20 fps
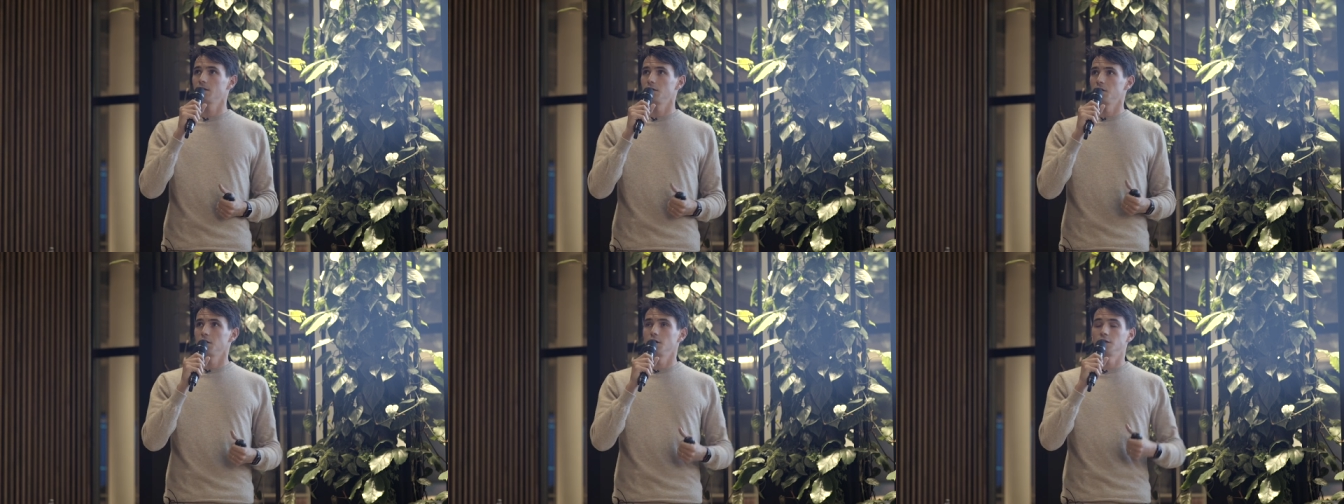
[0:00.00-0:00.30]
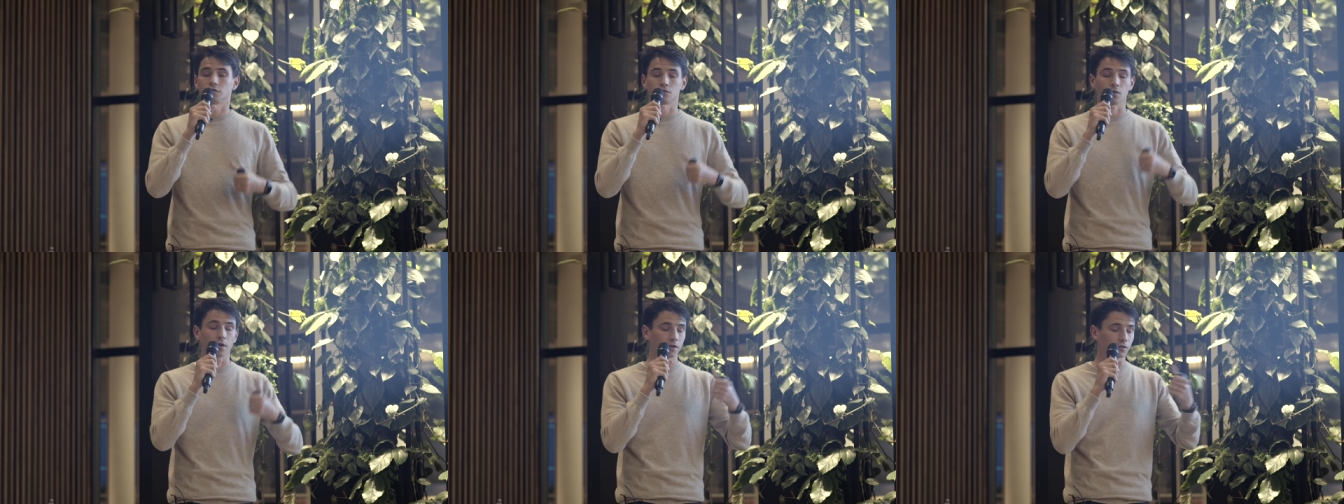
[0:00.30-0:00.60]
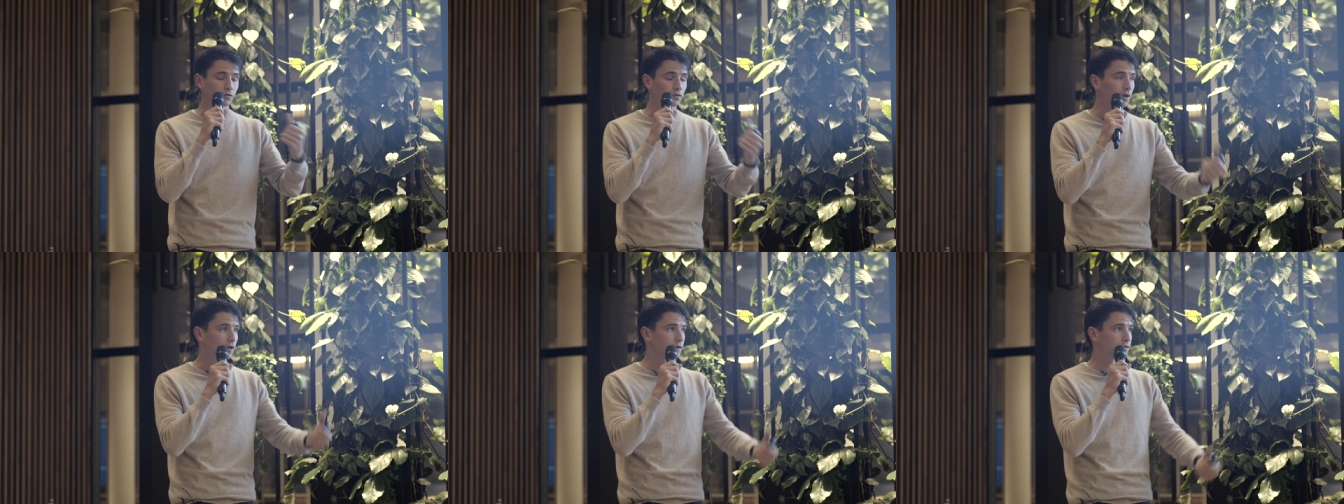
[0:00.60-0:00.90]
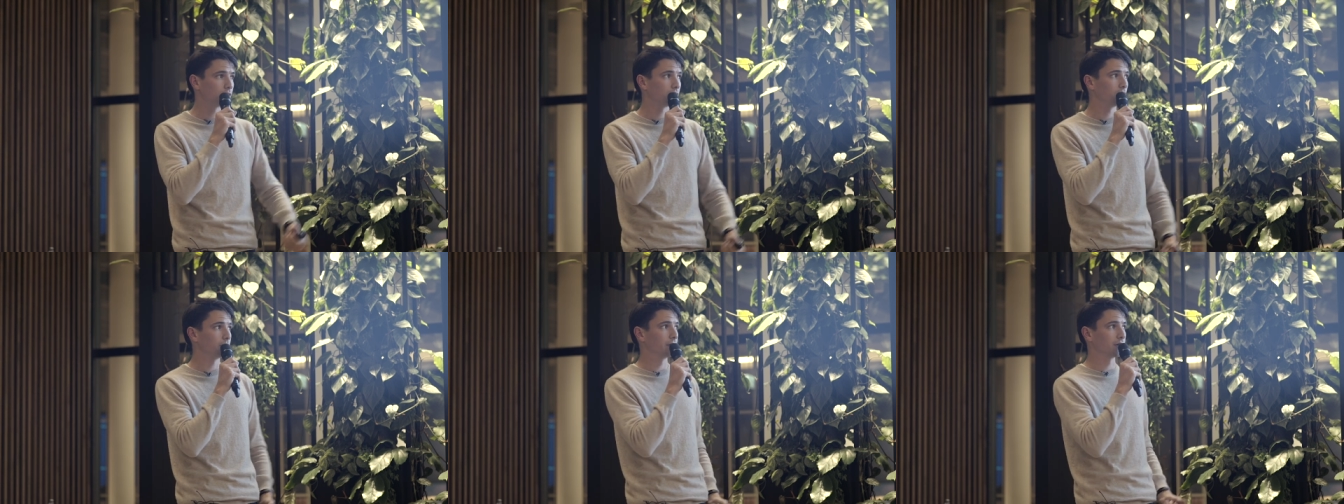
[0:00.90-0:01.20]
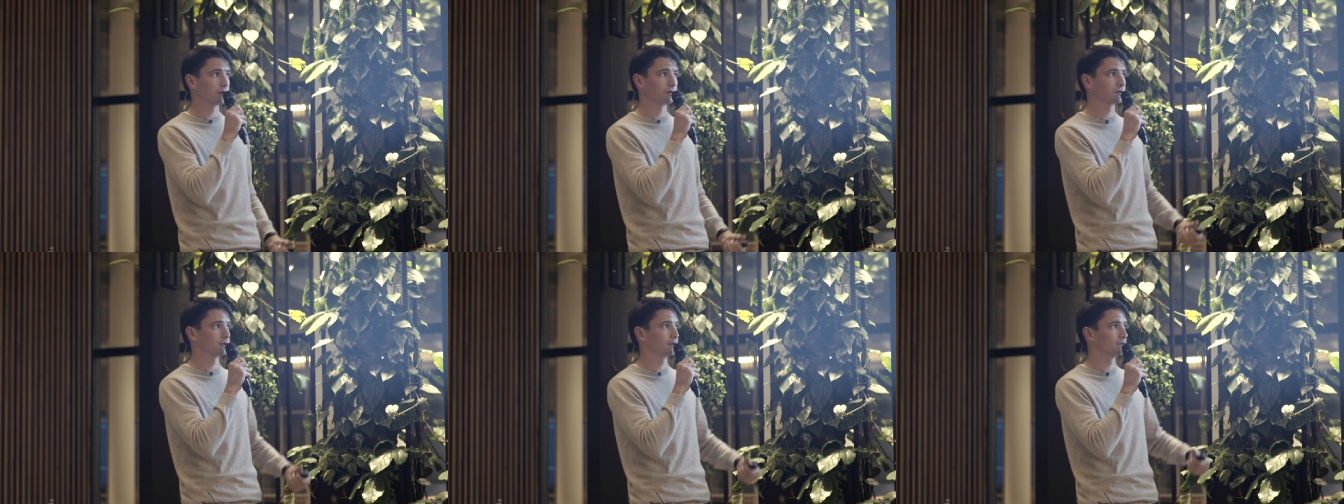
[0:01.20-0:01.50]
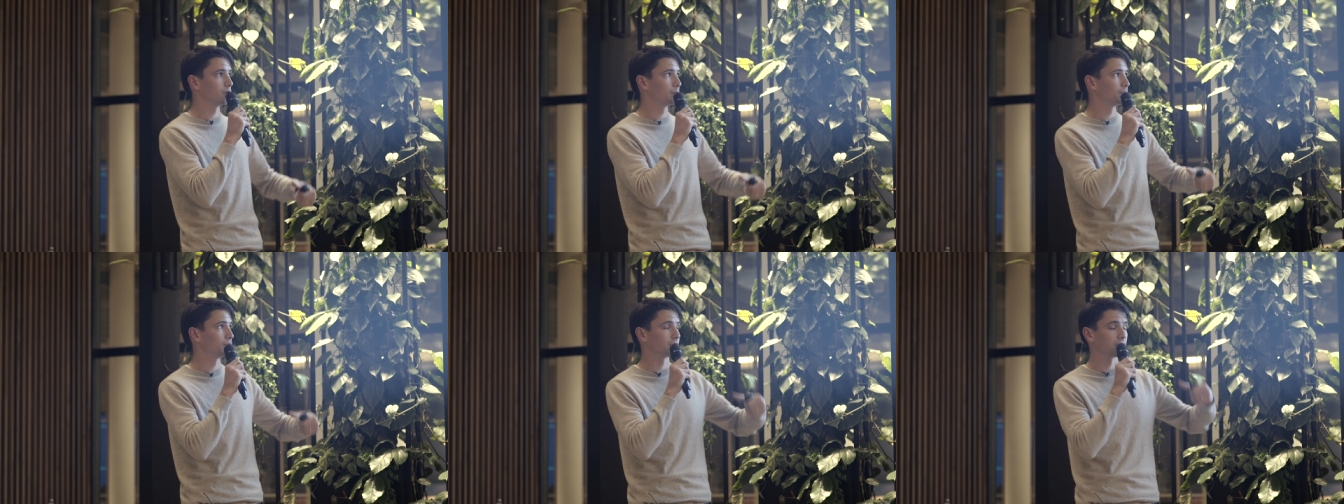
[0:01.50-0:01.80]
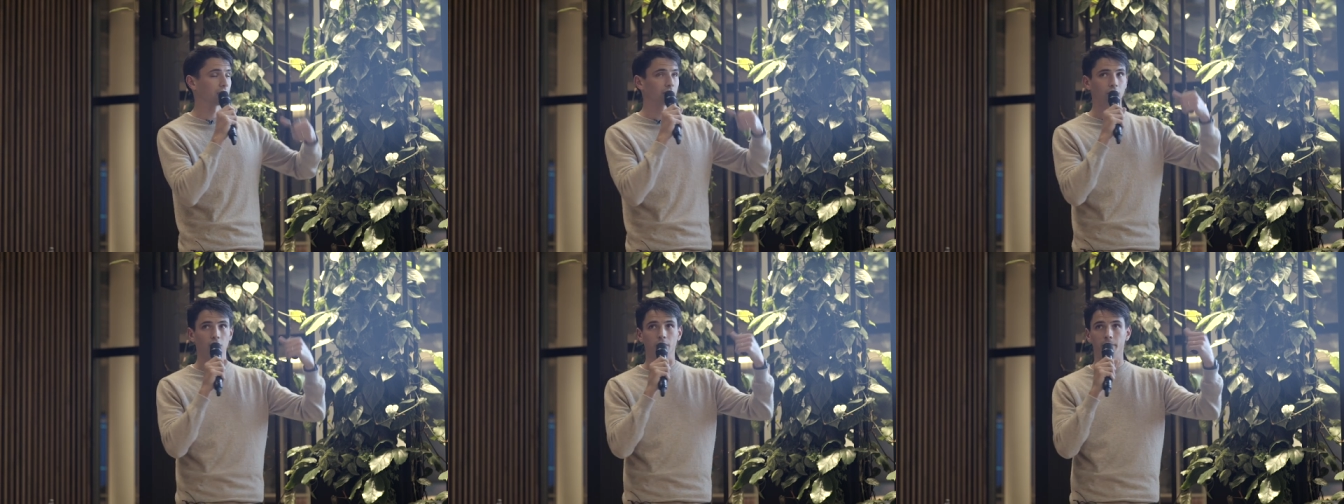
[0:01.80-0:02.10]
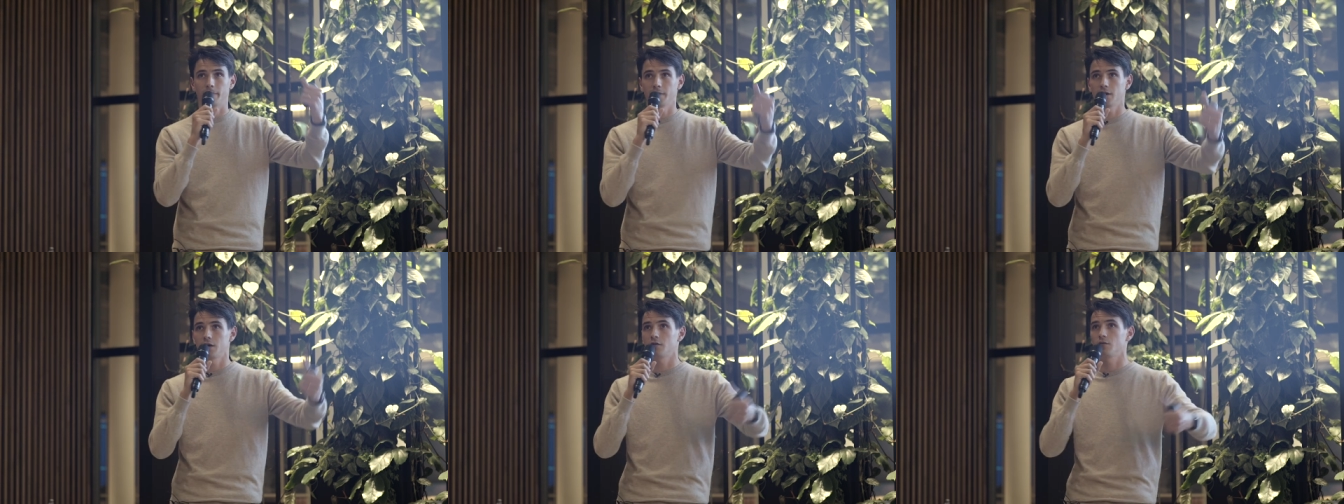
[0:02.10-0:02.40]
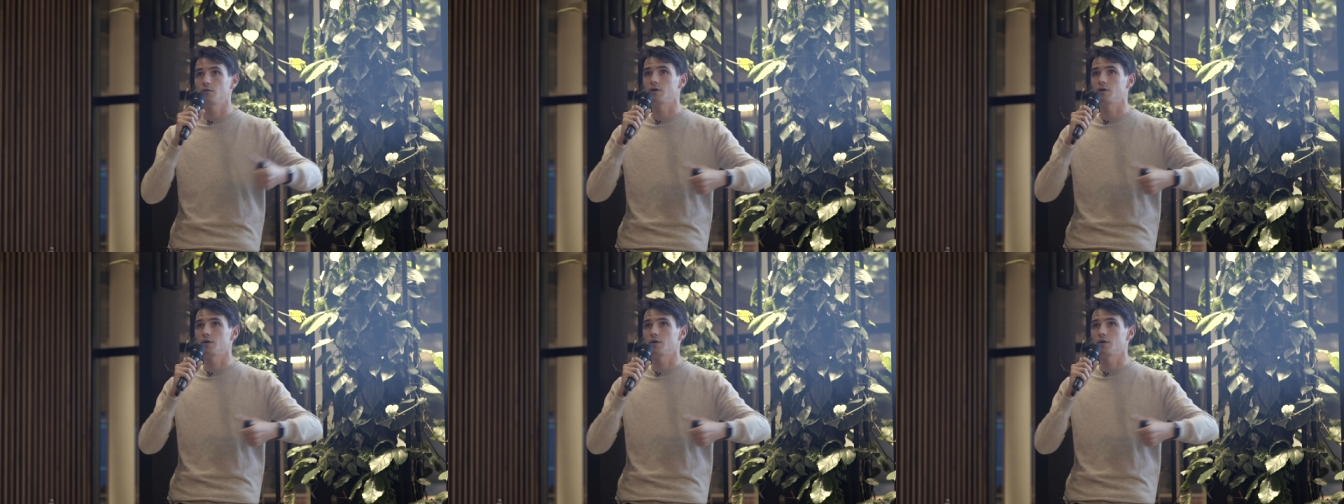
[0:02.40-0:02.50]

It's quite cool as well, because developers can compare.